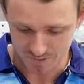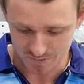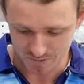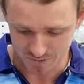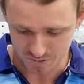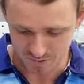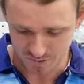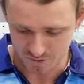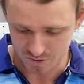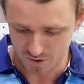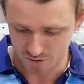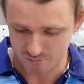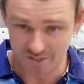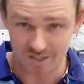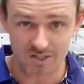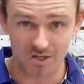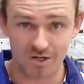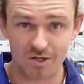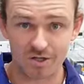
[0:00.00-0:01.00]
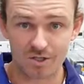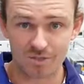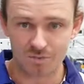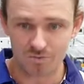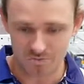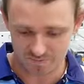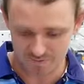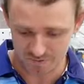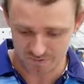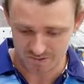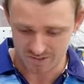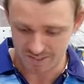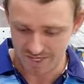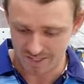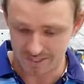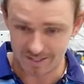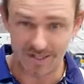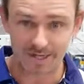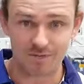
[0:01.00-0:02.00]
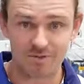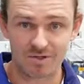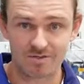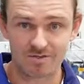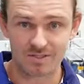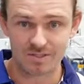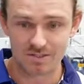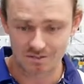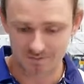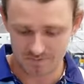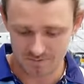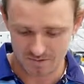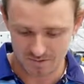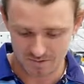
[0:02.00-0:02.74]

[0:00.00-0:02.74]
doing a good job here local through the Adelaide rivers.